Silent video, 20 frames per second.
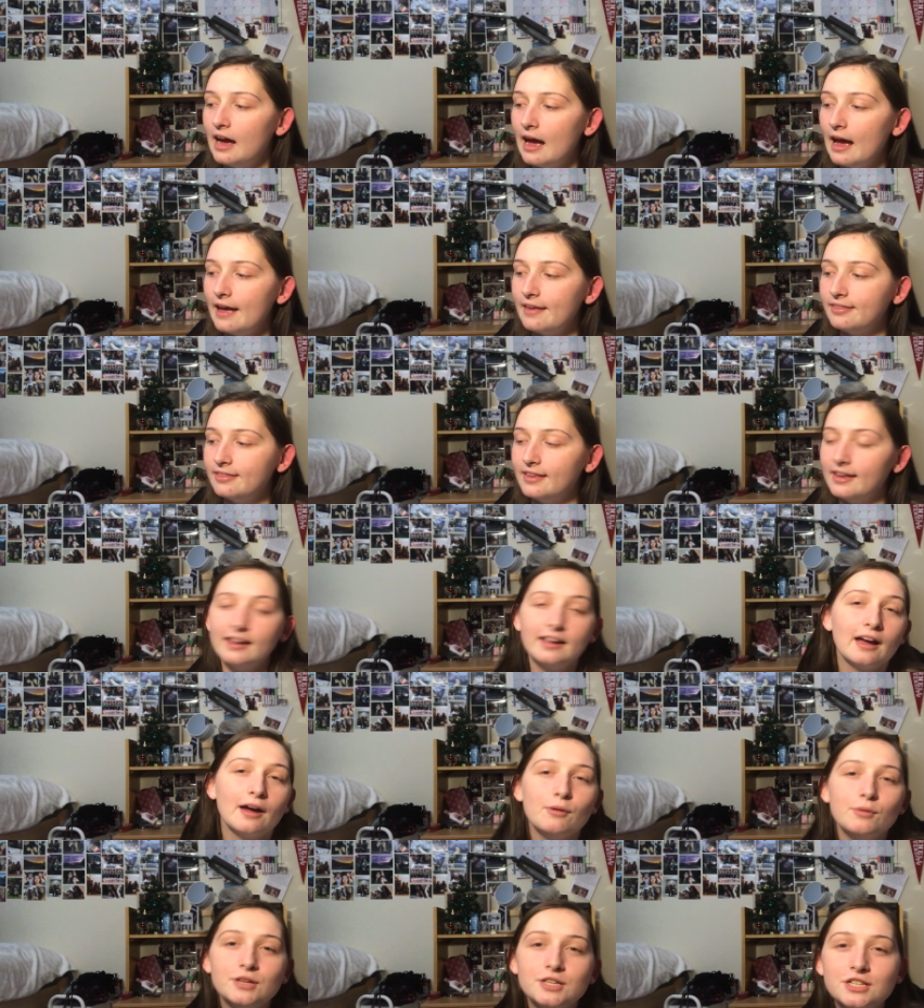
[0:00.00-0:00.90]
I think
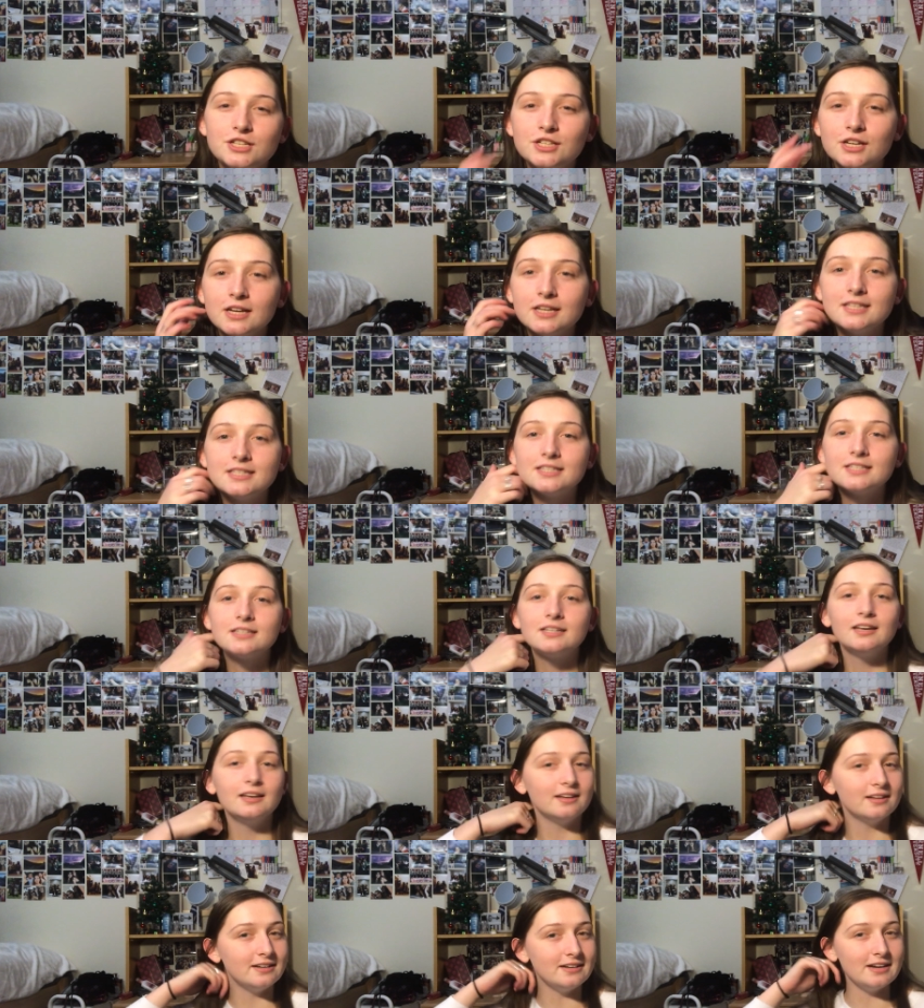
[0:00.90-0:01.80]
I was
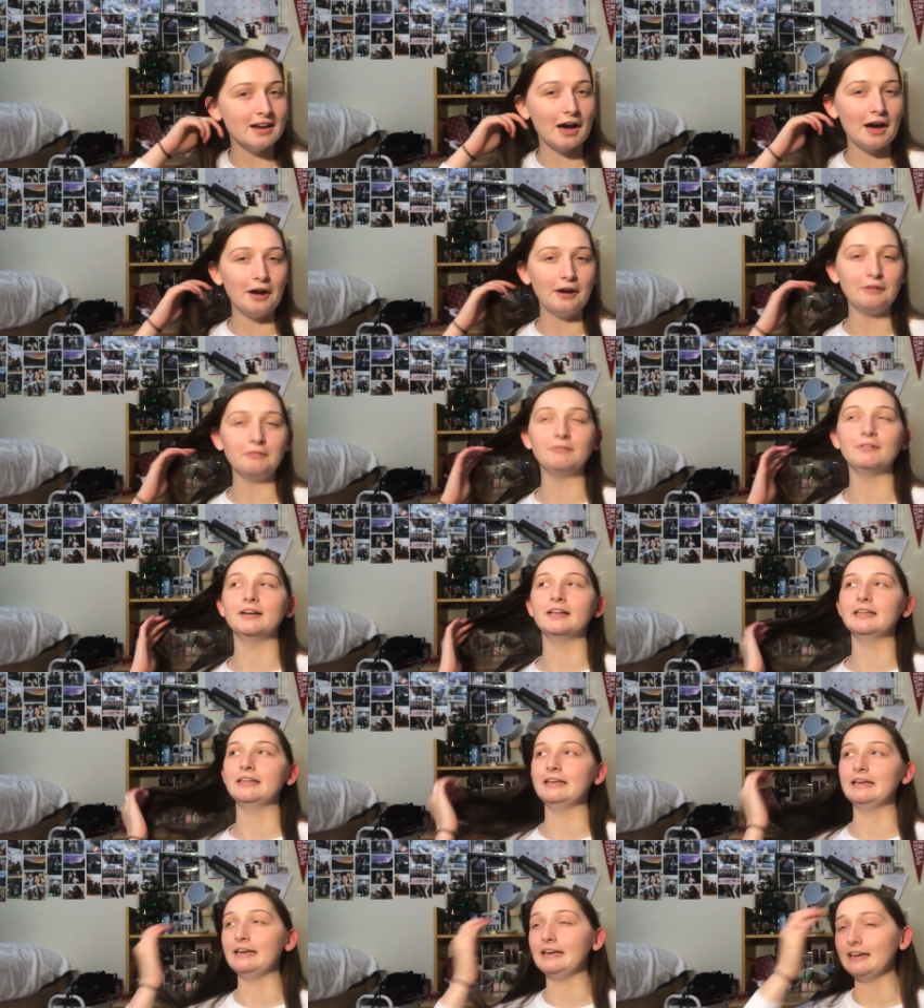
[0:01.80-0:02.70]
just not
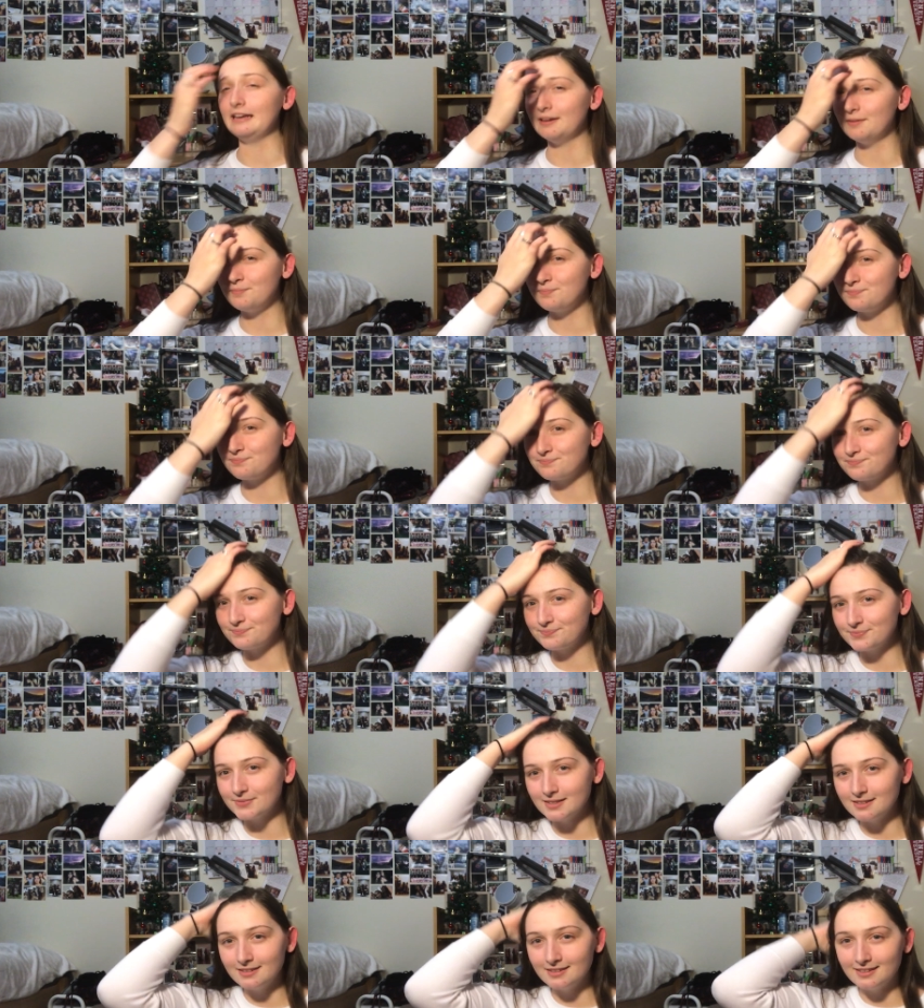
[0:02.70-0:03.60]
really
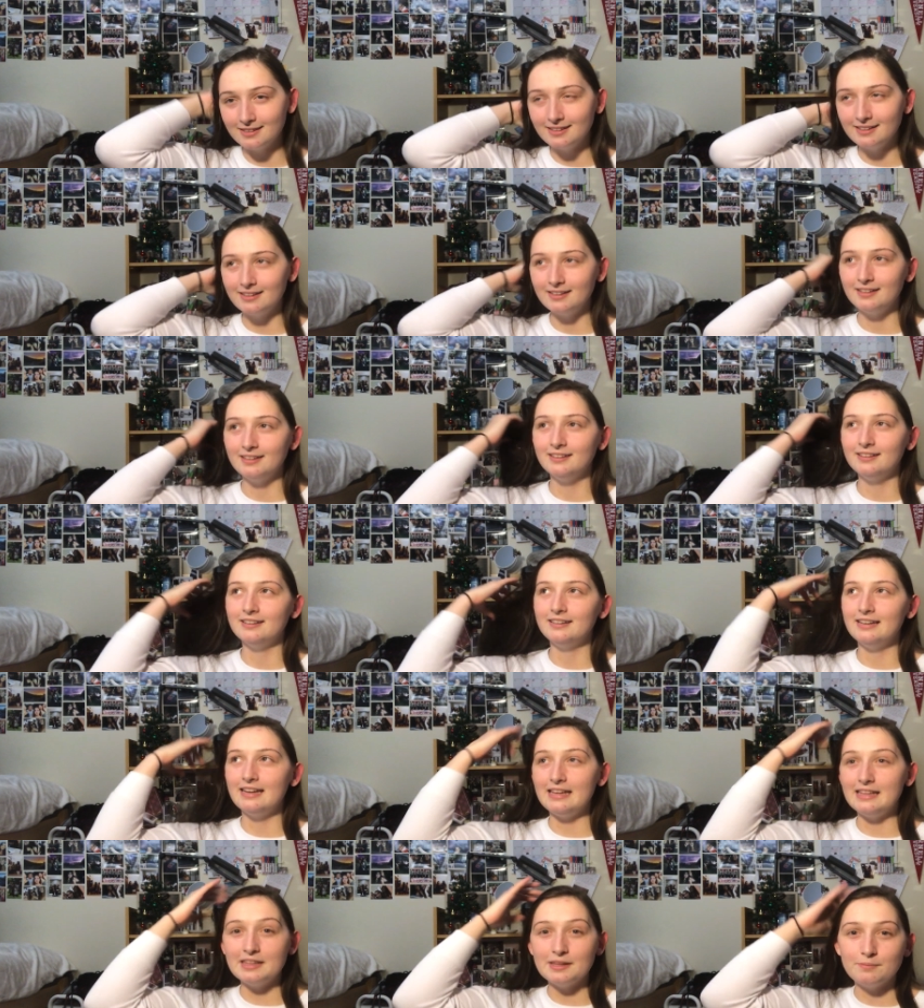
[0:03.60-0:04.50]

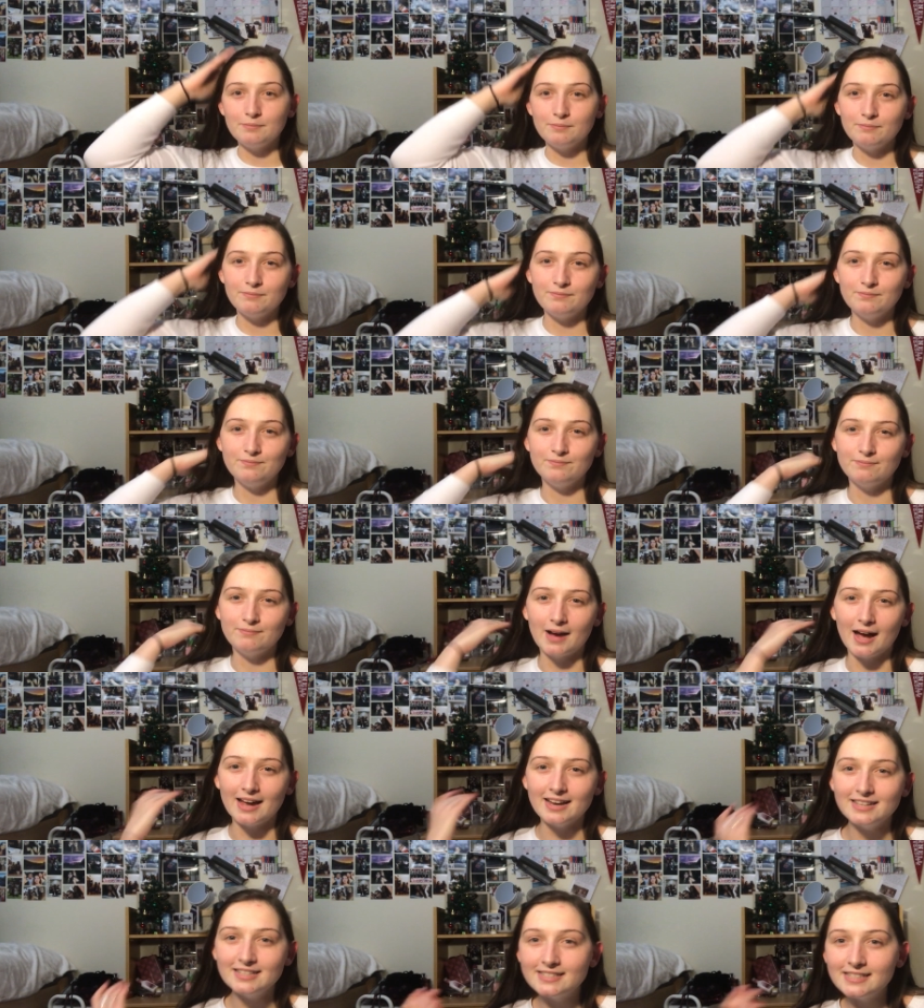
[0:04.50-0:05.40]
in the
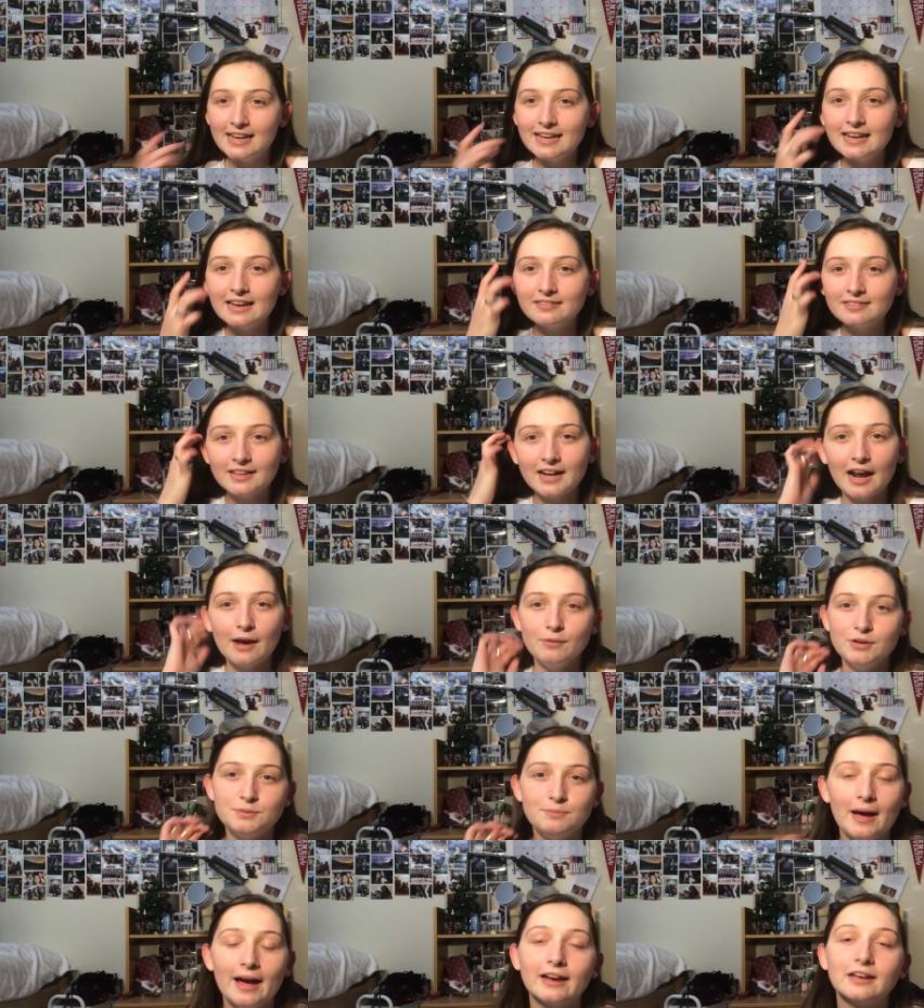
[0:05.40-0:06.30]
mindset yet that I
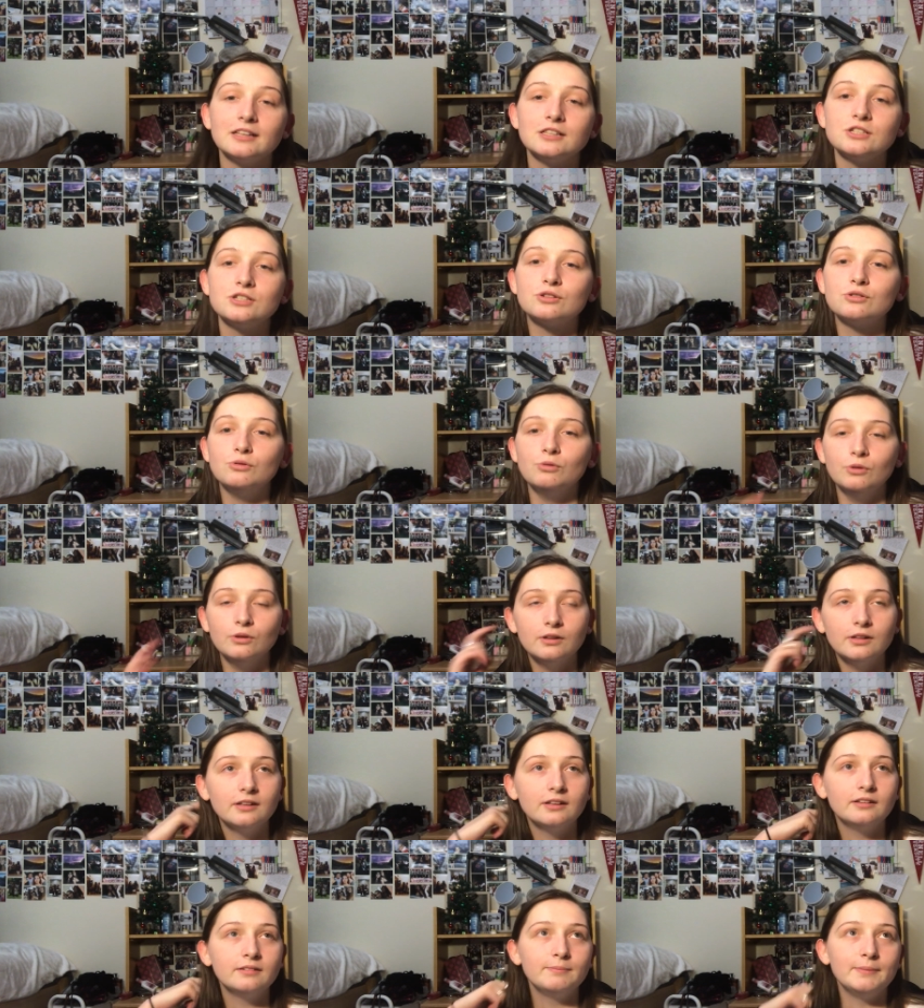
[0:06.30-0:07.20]
was back at
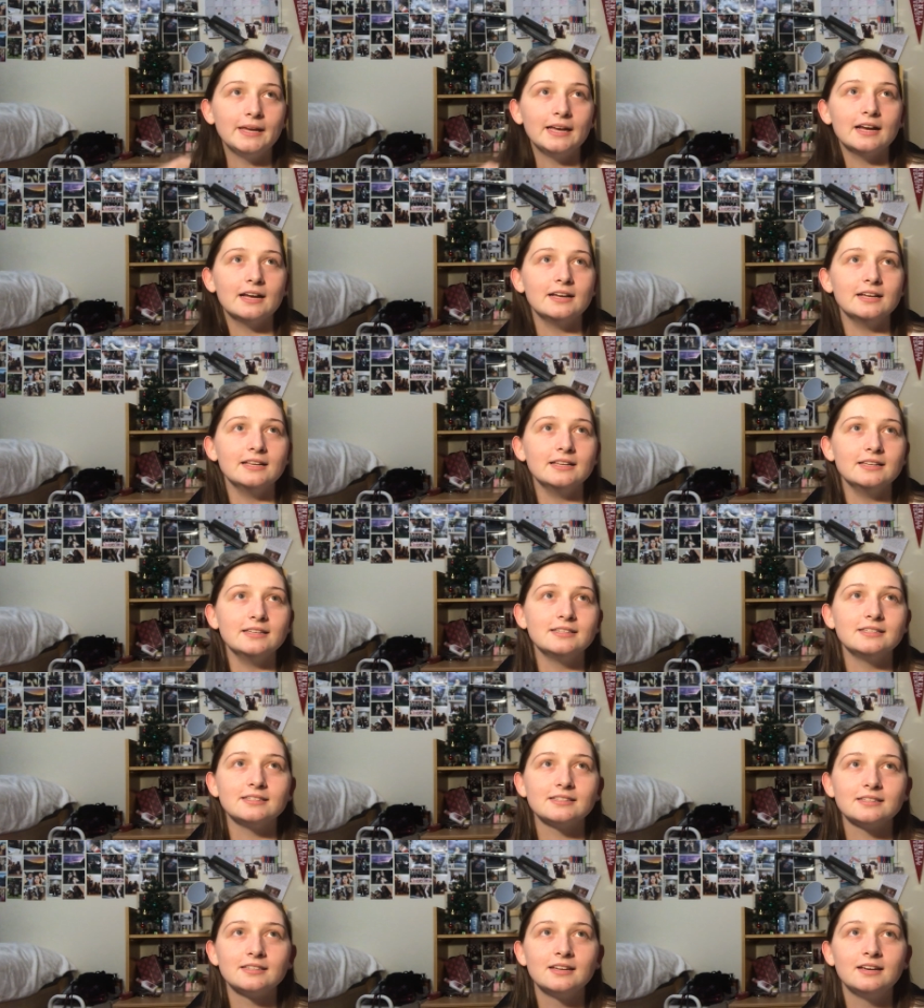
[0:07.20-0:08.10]
school
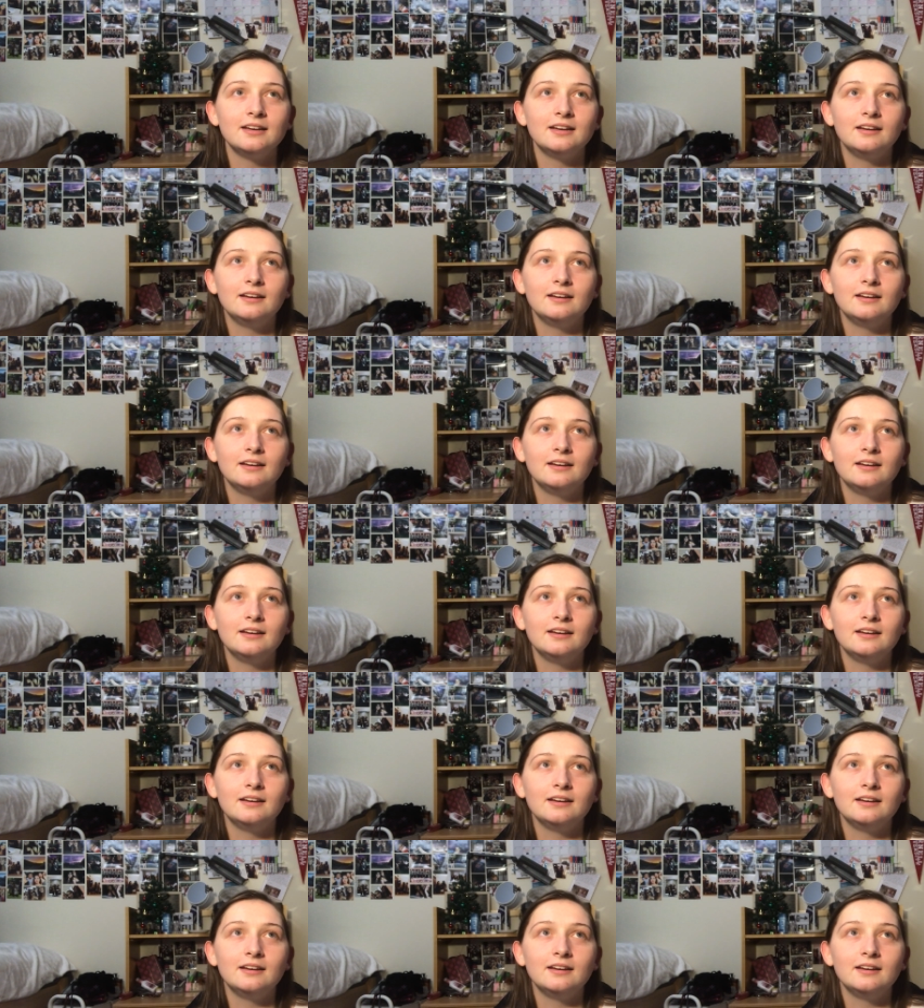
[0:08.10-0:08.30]
because